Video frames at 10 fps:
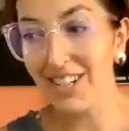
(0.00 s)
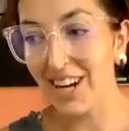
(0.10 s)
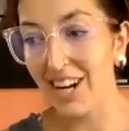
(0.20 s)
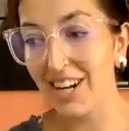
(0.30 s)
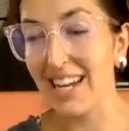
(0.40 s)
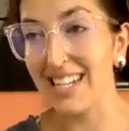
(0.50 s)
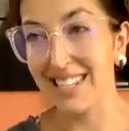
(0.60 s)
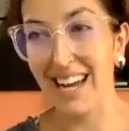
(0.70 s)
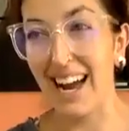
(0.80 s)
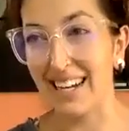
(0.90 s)
On Guard
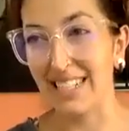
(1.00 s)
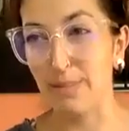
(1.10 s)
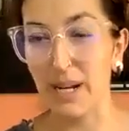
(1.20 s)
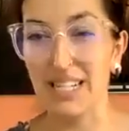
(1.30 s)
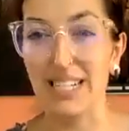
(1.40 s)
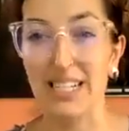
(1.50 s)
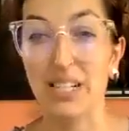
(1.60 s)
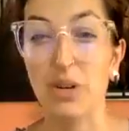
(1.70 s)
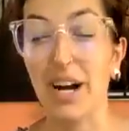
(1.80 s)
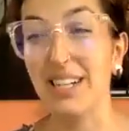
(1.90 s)
is kind of
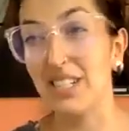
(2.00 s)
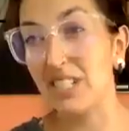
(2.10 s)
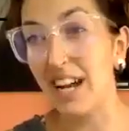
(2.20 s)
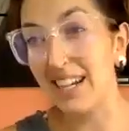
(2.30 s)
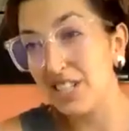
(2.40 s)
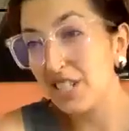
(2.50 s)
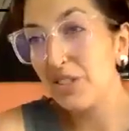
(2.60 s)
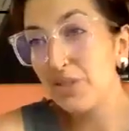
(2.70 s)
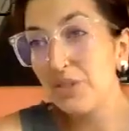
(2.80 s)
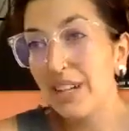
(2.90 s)
spicy, so I
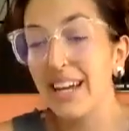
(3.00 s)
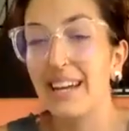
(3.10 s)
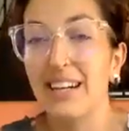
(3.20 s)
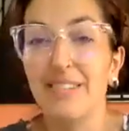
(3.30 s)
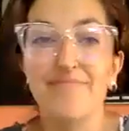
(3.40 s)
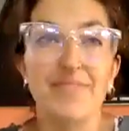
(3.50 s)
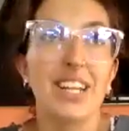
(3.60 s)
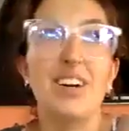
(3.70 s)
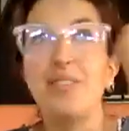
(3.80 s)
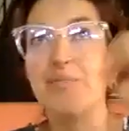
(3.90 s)
do like,
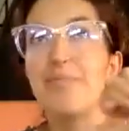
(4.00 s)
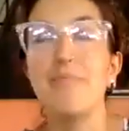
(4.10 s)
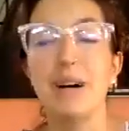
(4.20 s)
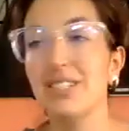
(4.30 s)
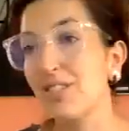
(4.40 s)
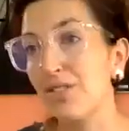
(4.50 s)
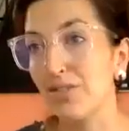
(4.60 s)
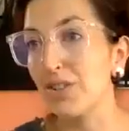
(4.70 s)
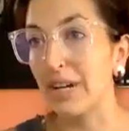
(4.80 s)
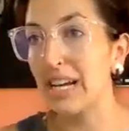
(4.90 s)
you know, muscle
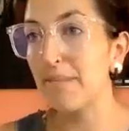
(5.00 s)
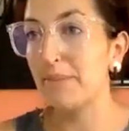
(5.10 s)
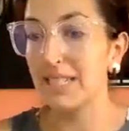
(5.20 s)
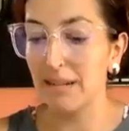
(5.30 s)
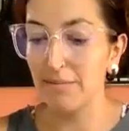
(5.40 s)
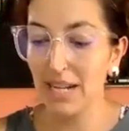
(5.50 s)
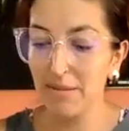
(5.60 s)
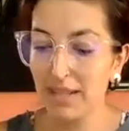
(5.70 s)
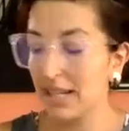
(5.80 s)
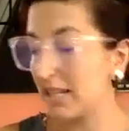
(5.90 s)
through it, but
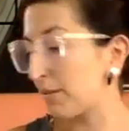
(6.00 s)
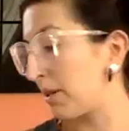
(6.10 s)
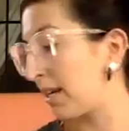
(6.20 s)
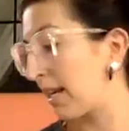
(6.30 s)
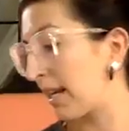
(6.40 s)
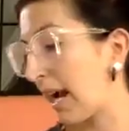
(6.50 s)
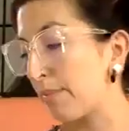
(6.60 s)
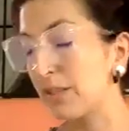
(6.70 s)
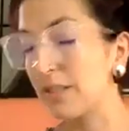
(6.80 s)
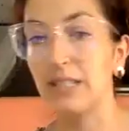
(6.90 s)
sometimes I like to put it in a
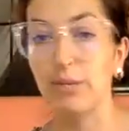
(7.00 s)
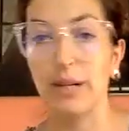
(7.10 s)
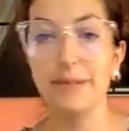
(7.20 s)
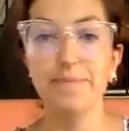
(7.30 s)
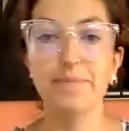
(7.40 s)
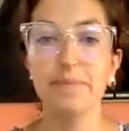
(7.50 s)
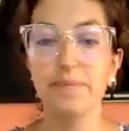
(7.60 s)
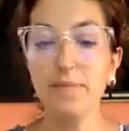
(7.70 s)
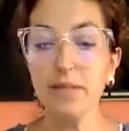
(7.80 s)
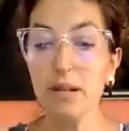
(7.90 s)
capsule as well.
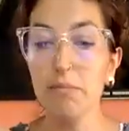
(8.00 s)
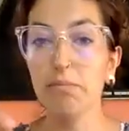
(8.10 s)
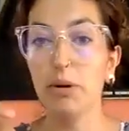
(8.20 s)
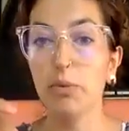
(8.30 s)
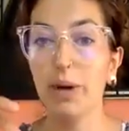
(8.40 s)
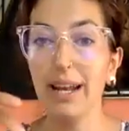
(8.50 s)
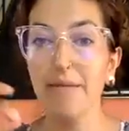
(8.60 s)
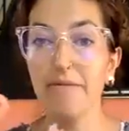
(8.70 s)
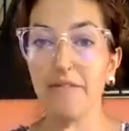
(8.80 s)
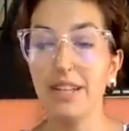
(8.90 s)
But when
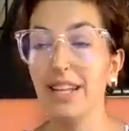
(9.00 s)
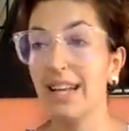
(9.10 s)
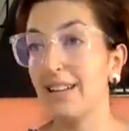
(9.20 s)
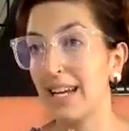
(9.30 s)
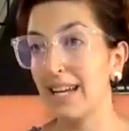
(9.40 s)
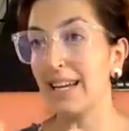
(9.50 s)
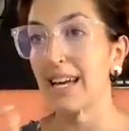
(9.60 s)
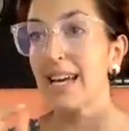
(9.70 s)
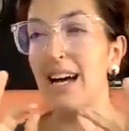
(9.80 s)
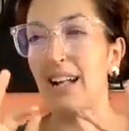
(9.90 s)
I'm feeling like
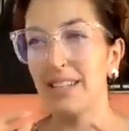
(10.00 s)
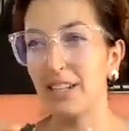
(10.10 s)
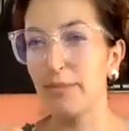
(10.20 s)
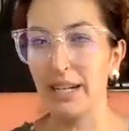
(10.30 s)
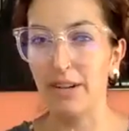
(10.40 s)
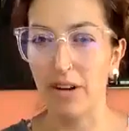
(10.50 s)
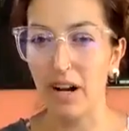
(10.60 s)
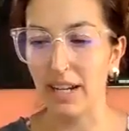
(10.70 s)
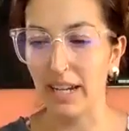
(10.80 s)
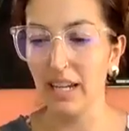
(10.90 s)
a little bit
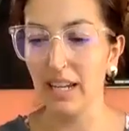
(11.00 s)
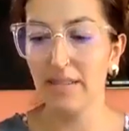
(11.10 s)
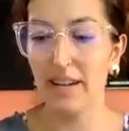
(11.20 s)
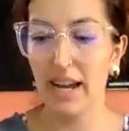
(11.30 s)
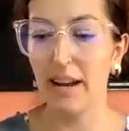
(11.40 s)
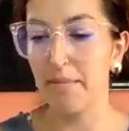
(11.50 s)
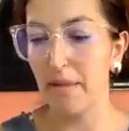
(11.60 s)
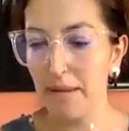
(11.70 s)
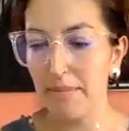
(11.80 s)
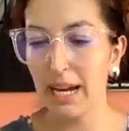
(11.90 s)
groggy and I
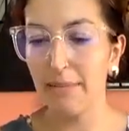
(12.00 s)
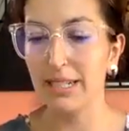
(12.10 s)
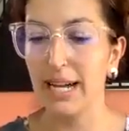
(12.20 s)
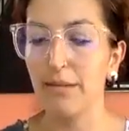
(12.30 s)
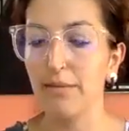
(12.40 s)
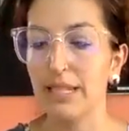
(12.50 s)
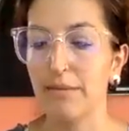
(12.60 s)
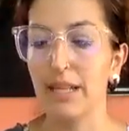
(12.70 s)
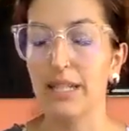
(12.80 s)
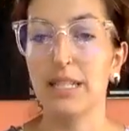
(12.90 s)
might be coming down with
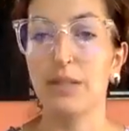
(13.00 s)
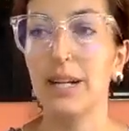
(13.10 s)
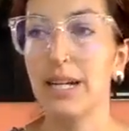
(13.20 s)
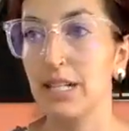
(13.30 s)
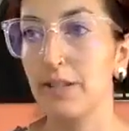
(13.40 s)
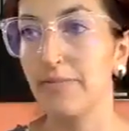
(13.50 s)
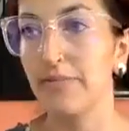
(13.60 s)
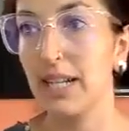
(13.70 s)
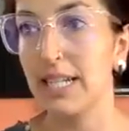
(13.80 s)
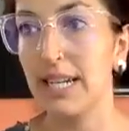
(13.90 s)
something, this is what I do.
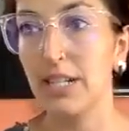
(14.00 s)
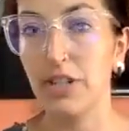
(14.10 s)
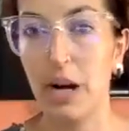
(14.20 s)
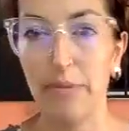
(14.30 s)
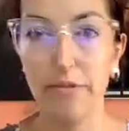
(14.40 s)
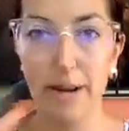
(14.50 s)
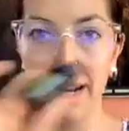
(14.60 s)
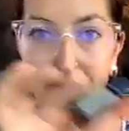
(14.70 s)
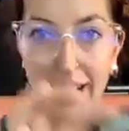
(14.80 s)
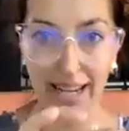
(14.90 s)
Take a drop of
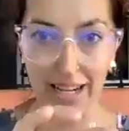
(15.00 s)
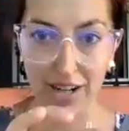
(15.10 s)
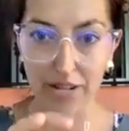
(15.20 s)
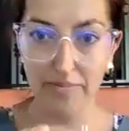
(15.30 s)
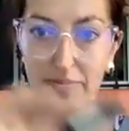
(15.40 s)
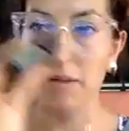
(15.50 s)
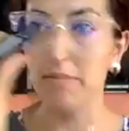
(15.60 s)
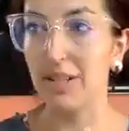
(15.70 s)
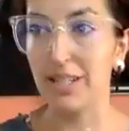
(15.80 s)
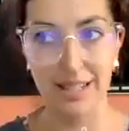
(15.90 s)
my oregano.
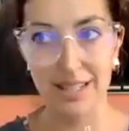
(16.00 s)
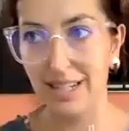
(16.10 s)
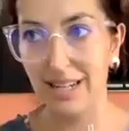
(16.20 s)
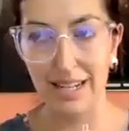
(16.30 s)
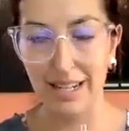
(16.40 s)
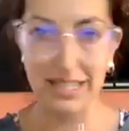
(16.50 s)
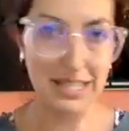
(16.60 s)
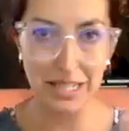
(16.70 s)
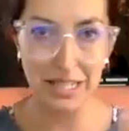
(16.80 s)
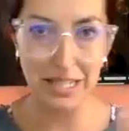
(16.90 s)
Remember, this isn't
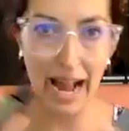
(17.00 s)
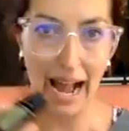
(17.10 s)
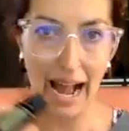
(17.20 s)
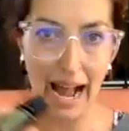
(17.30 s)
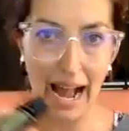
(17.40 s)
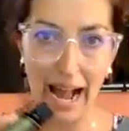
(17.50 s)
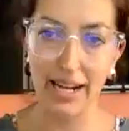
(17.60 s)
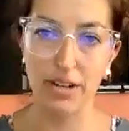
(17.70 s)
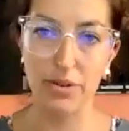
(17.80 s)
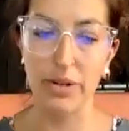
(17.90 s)
your average
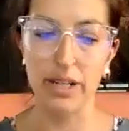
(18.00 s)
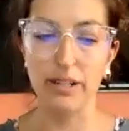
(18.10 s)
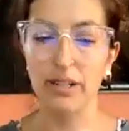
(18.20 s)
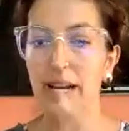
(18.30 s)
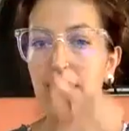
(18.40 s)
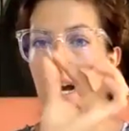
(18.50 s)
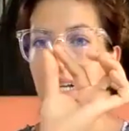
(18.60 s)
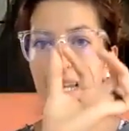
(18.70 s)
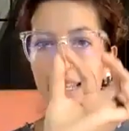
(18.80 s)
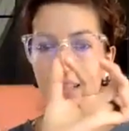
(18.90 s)
oregano oil.
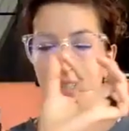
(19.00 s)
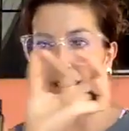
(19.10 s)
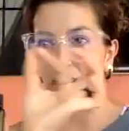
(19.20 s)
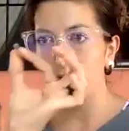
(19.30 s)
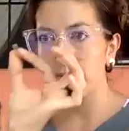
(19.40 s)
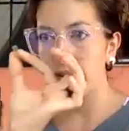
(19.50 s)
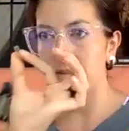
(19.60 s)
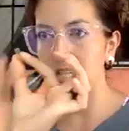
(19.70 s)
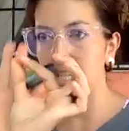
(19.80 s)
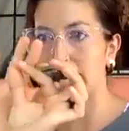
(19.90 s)
I take the lid off my
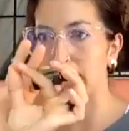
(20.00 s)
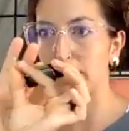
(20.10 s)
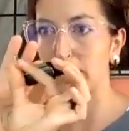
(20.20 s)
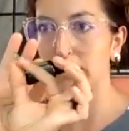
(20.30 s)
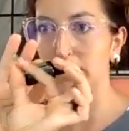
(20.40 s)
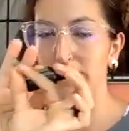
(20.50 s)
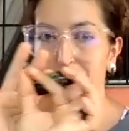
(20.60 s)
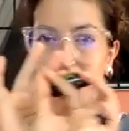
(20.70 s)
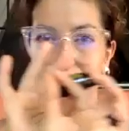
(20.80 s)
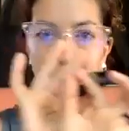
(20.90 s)
veggie capsule,
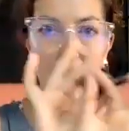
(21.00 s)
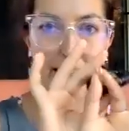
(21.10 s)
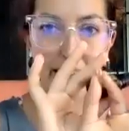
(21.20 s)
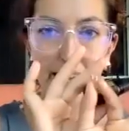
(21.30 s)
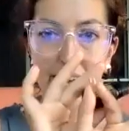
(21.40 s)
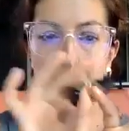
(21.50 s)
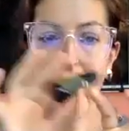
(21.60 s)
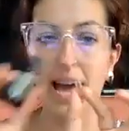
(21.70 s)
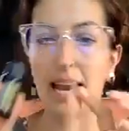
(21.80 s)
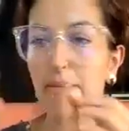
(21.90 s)
okay,
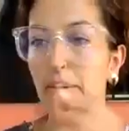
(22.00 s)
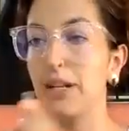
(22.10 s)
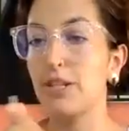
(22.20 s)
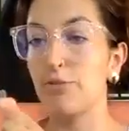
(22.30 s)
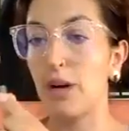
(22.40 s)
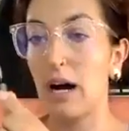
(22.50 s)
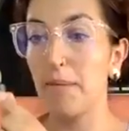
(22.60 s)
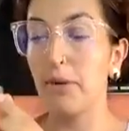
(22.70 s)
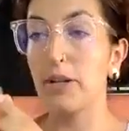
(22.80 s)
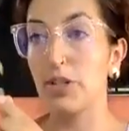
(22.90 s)
and I put a
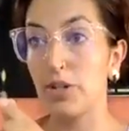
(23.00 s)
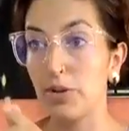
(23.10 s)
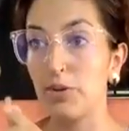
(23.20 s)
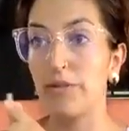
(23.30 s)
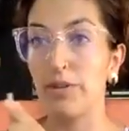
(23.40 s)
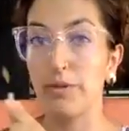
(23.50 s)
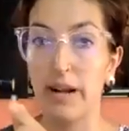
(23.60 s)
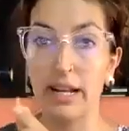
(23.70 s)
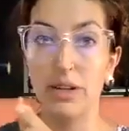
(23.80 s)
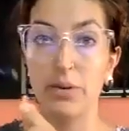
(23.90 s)
drop or two of
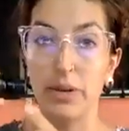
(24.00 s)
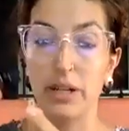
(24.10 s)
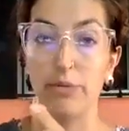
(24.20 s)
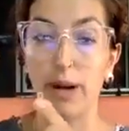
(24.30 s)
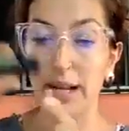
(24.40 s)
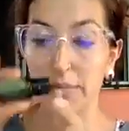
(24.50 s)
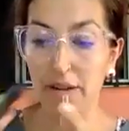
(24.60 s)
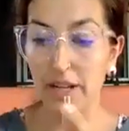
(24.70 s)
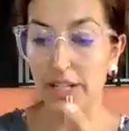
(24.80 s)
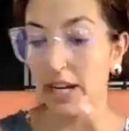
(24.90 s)
oregano oil right in
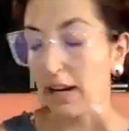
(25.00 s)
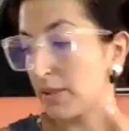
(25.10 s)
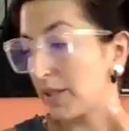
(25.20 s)
my veggie